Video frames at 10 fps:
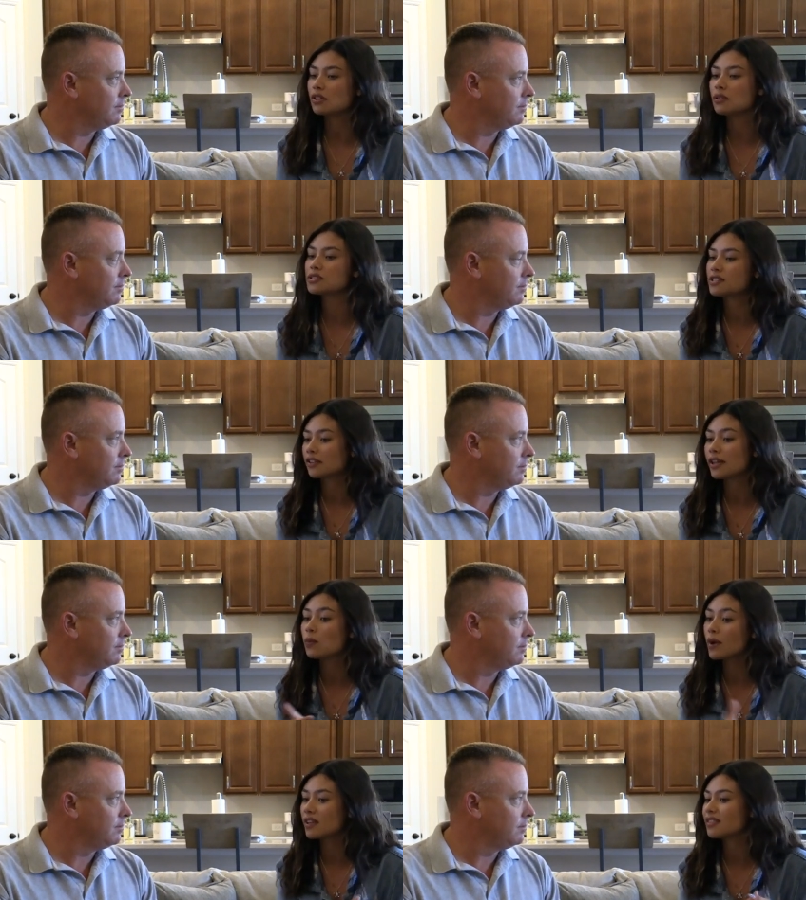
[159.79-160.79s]
Speaker 1: clothes and they're
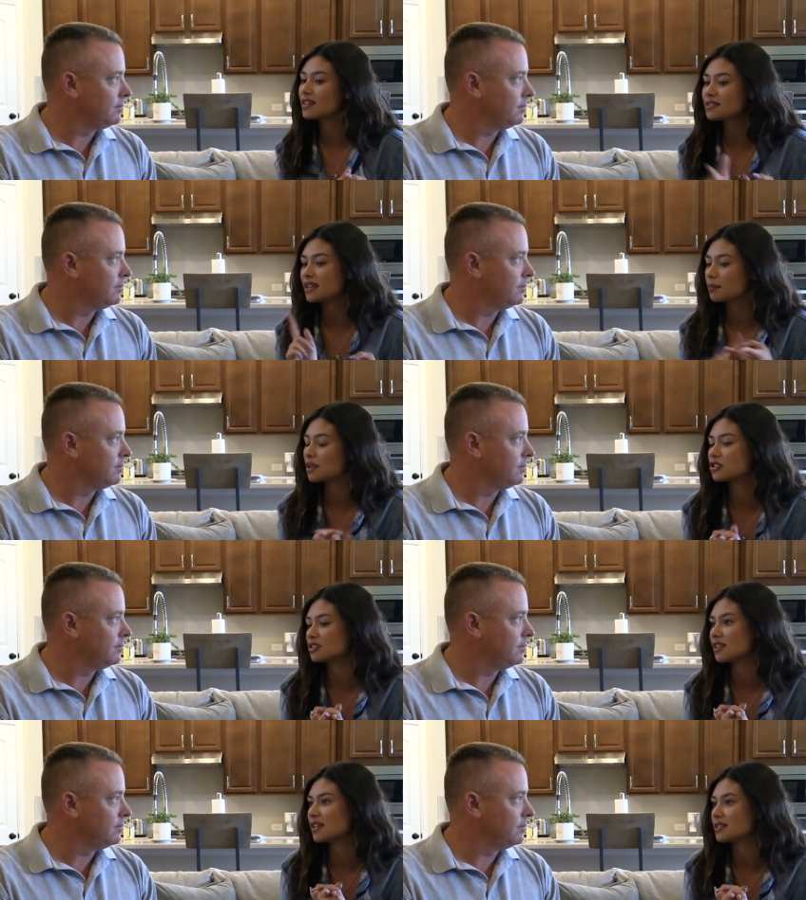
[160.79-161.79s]
like, "Wear this, take
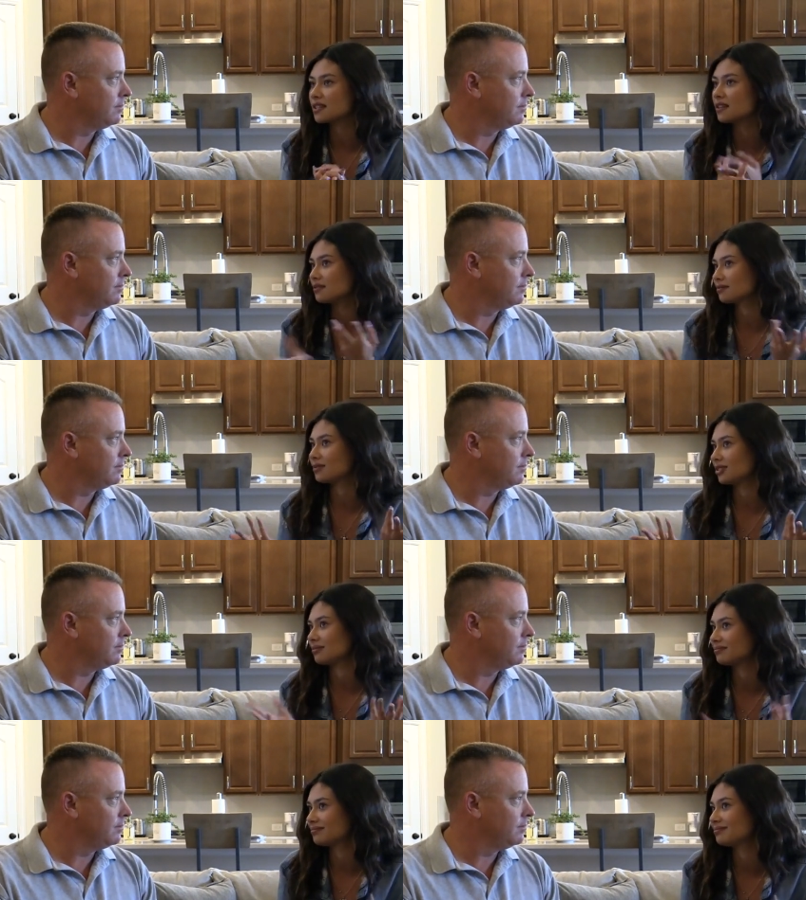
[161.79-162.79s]
pictures in this and
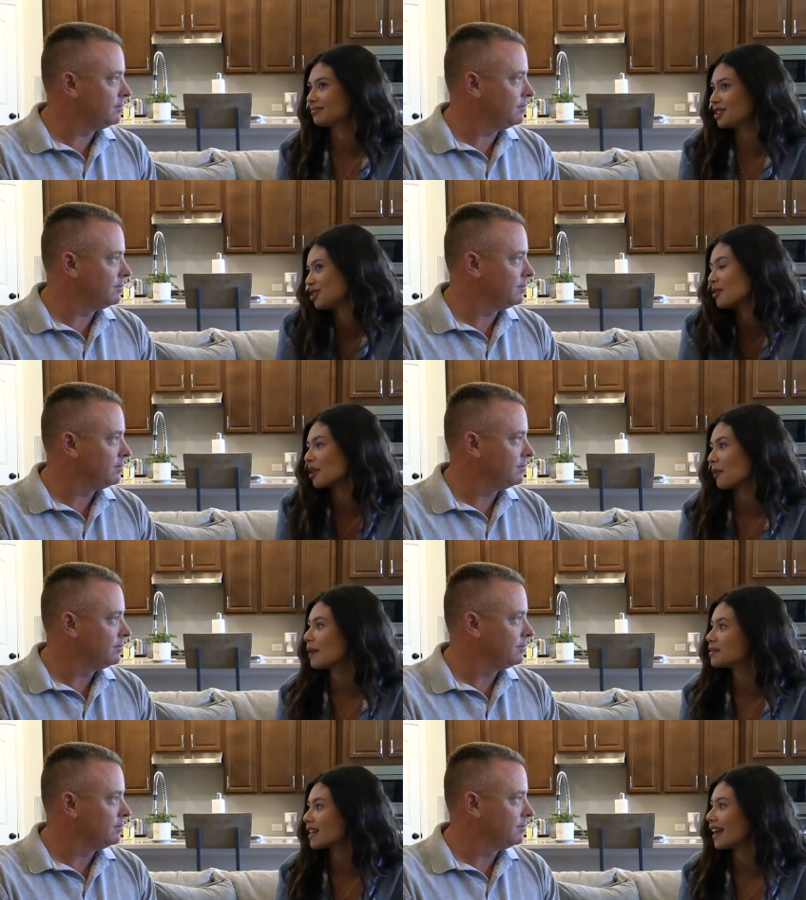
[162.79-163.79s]
we'll put you on our
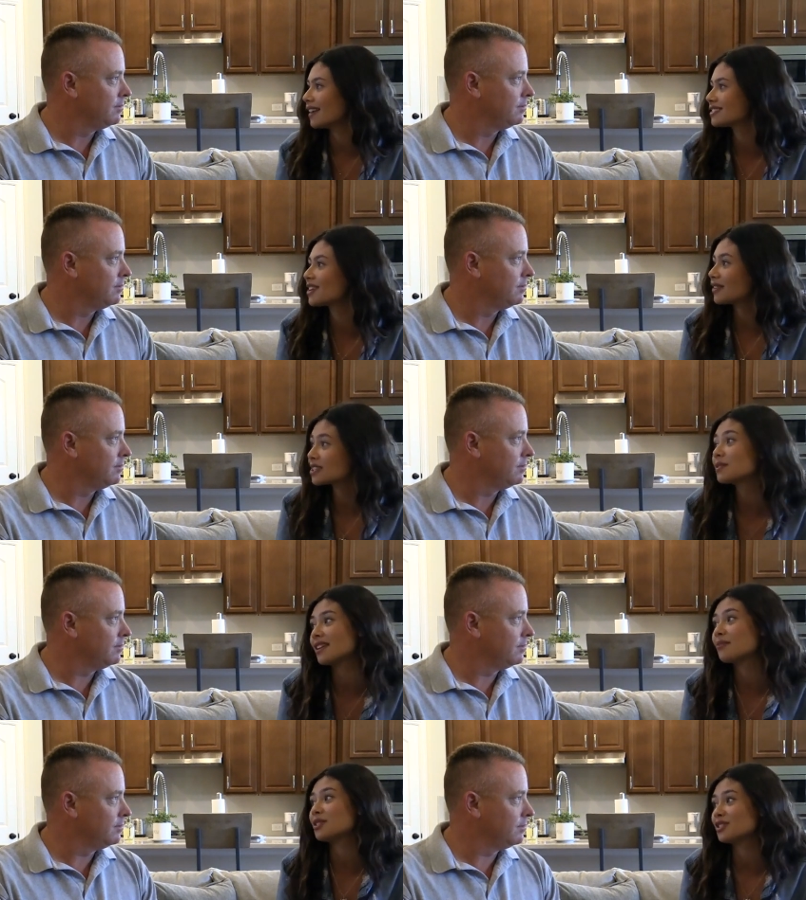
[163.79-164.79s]
website." So that's what
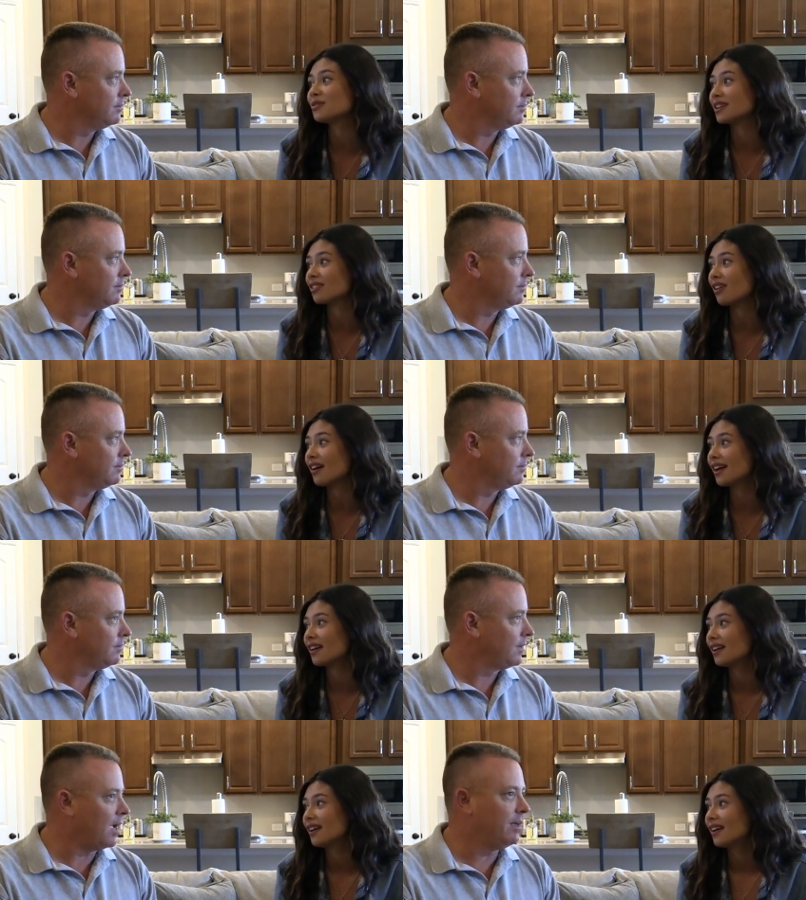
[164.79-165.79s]
they've been doing a lot.
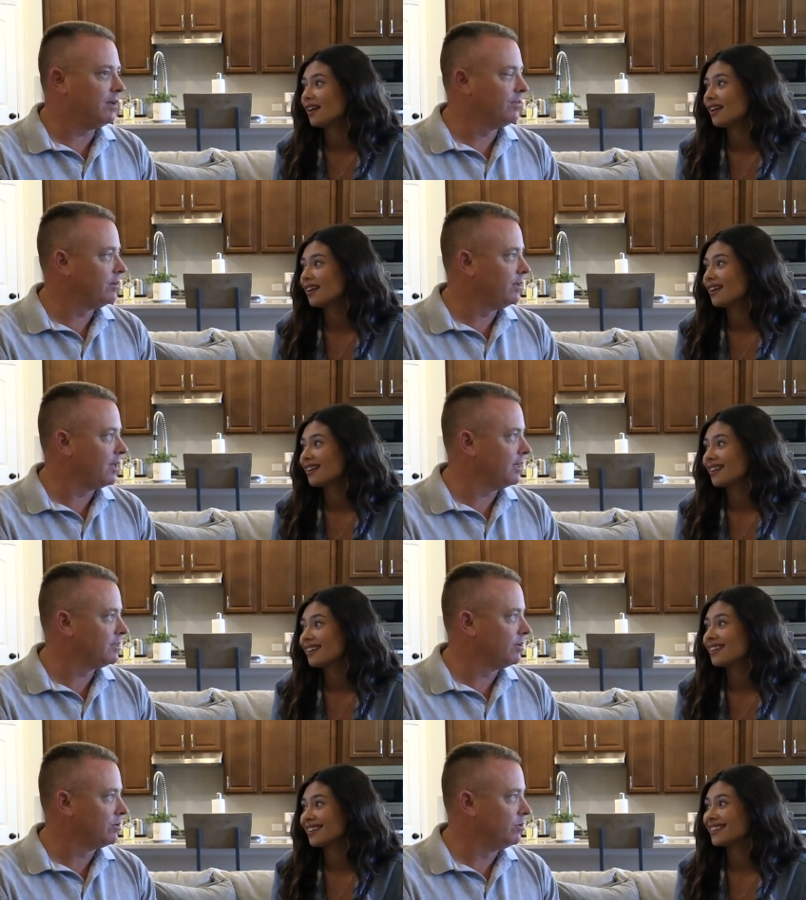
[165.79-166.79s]
Speaker 2: I never did.
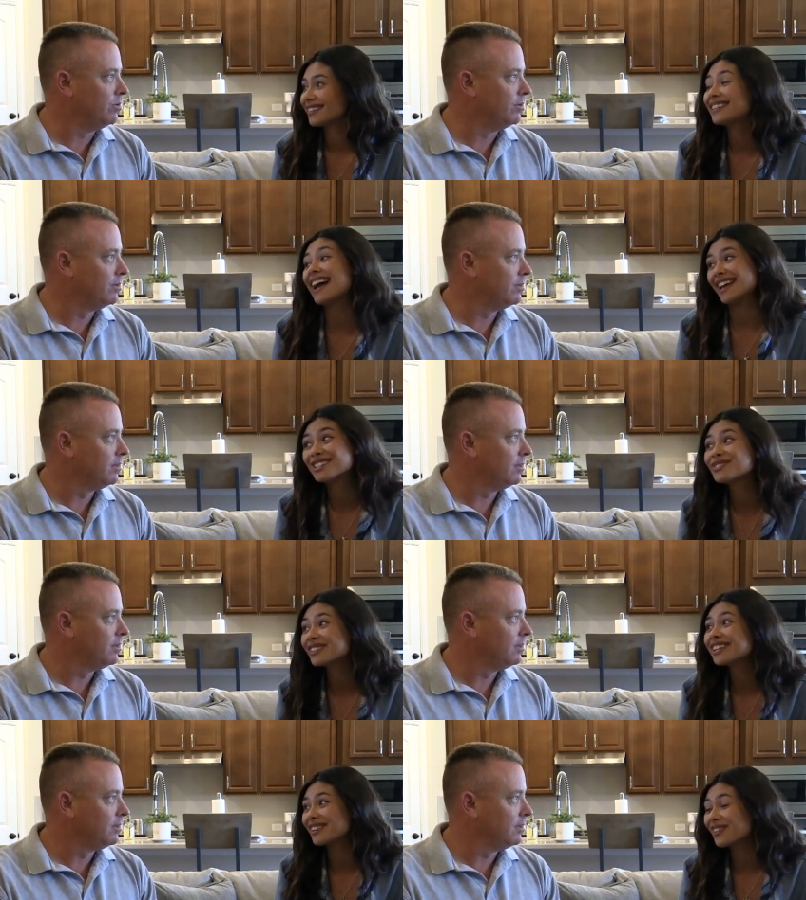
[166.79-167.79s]
That's so cool.
Speaker 1: Yeah, it's
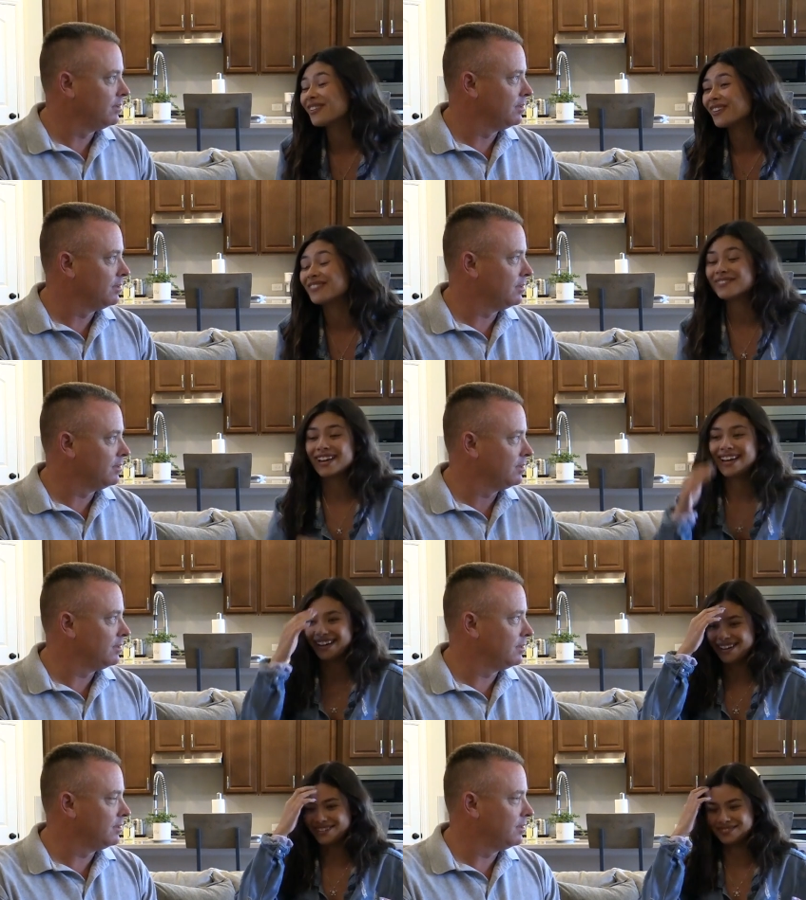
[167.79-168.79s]
really cool,
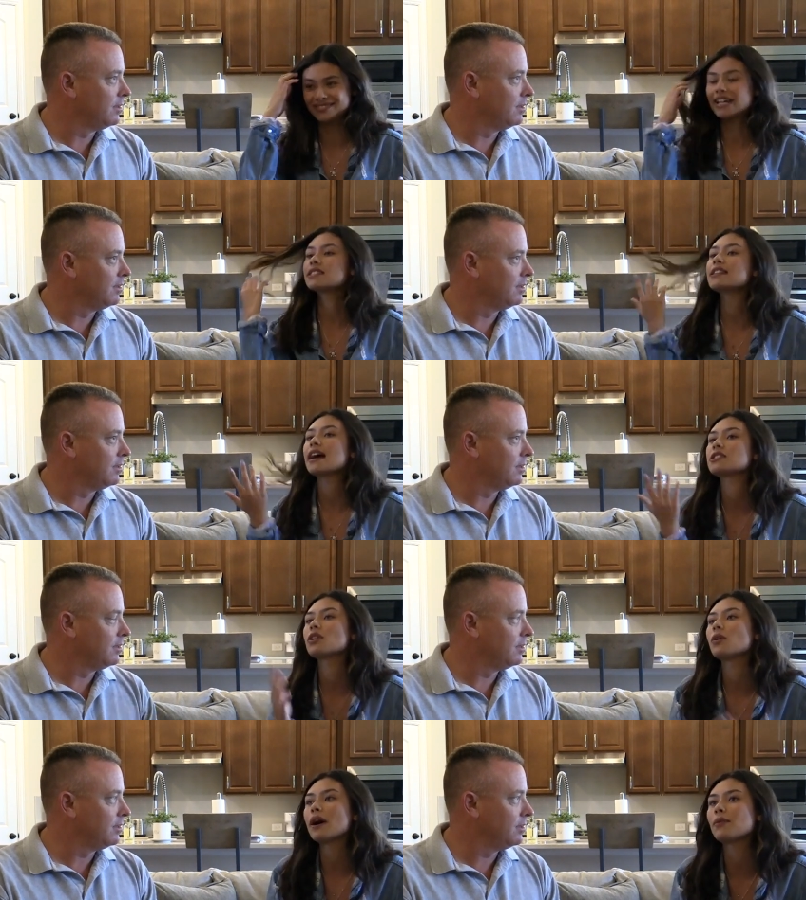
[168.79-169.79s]
but um that's, yeah,
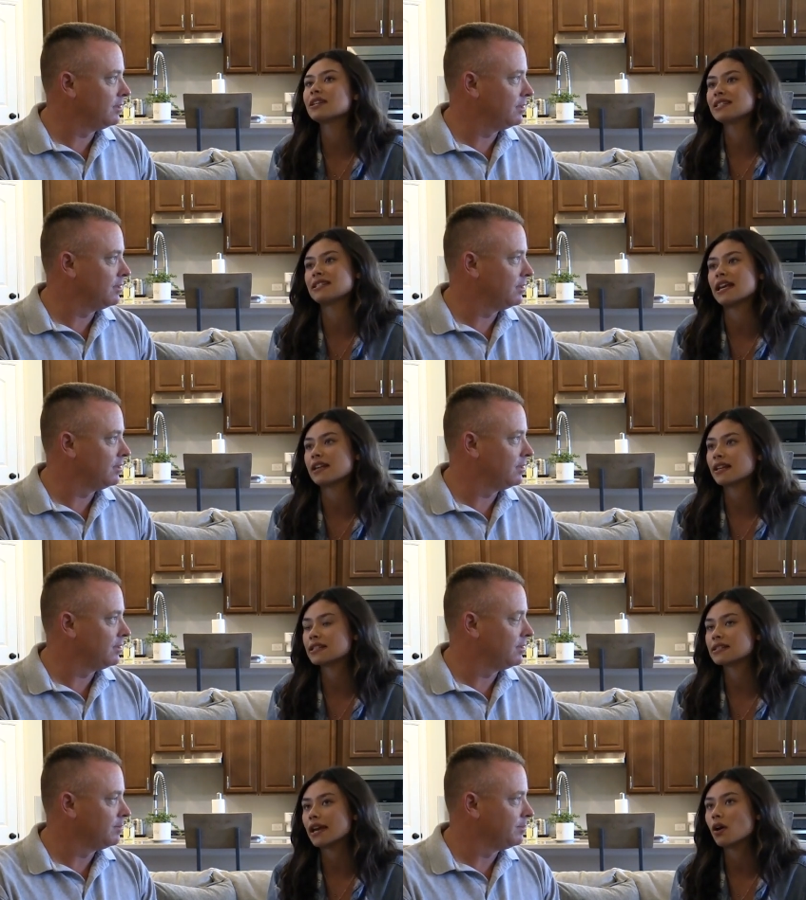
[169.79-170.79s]
so I wanted to take
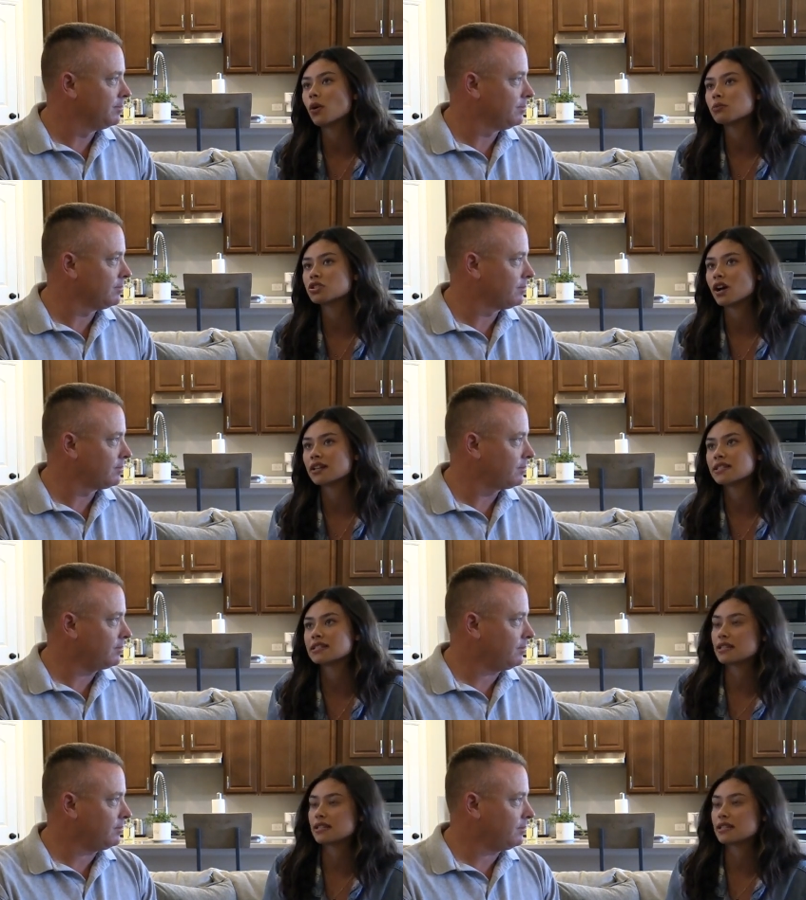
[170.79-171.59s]
like stay-at-home shots and